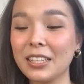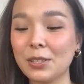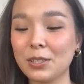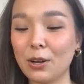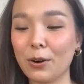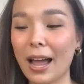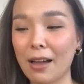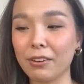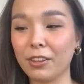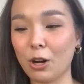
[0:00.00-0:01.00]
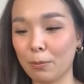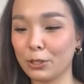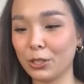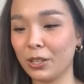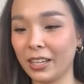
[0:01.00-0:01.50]
So having the
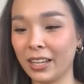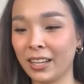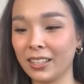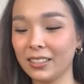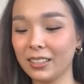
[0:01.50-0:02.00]
opportunity